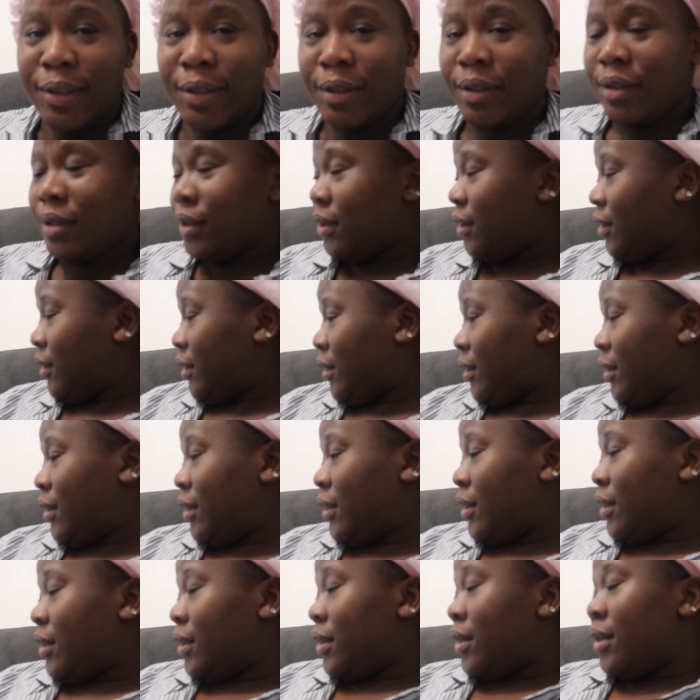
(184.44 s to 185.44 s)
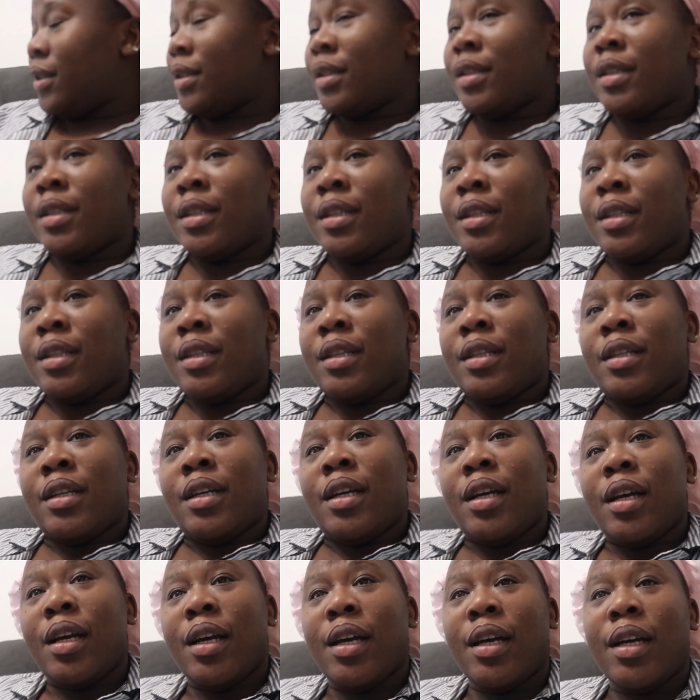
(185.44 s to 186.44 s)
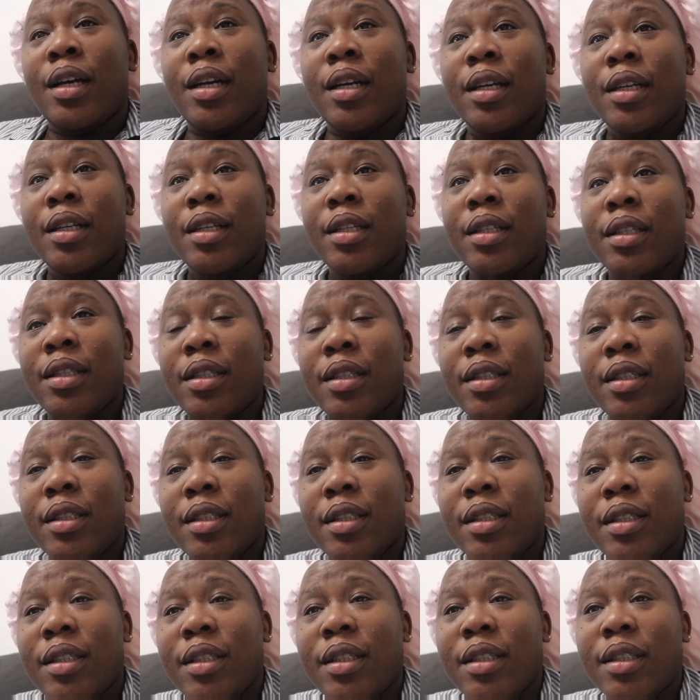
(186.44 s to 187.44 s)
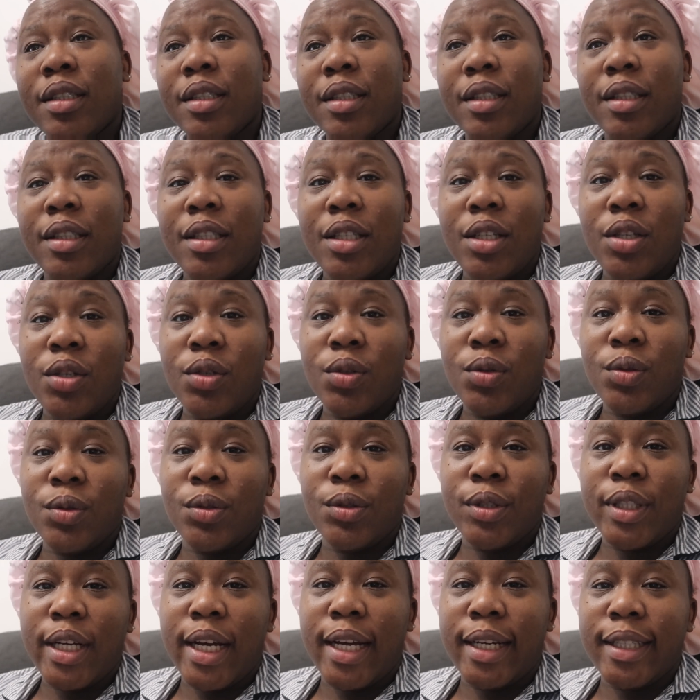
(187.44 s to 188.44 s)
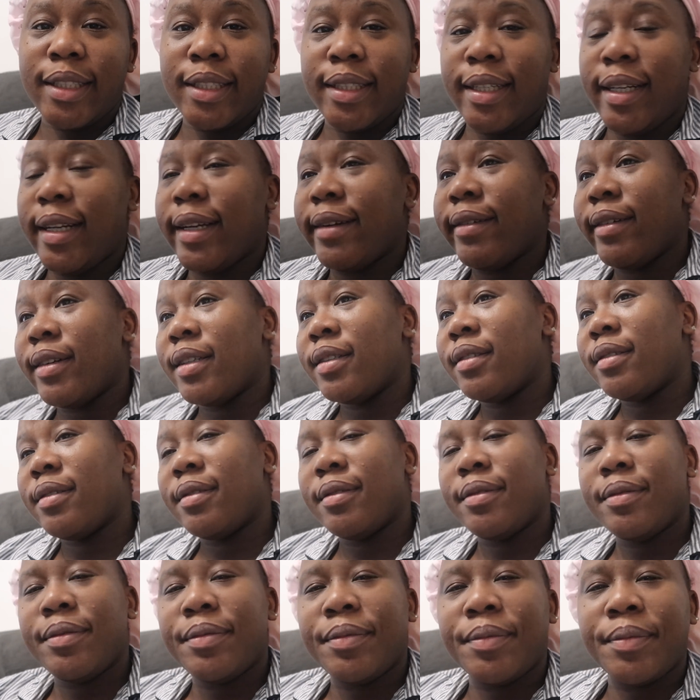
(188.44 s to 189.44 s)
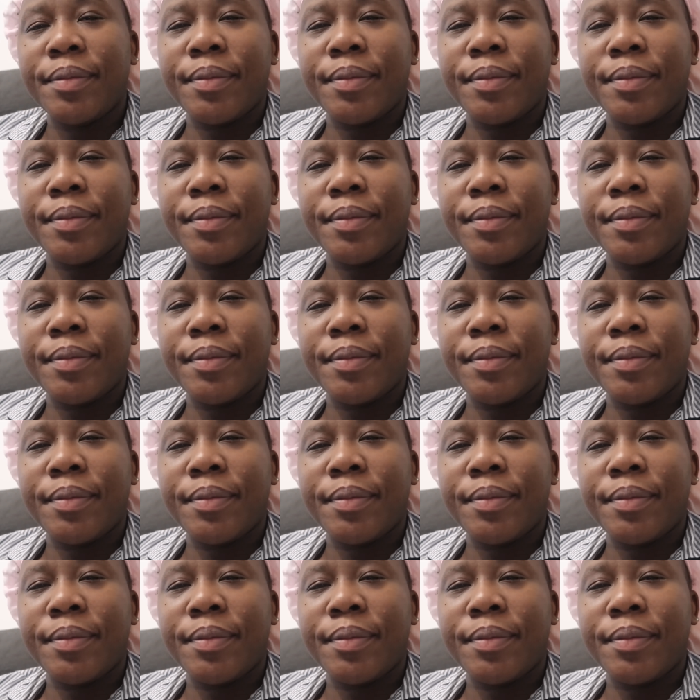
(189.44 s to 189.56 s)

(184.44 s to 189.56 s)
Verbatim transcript: Miss you too, Neymar. We definitely miss everyone. See you guys later. Yeah.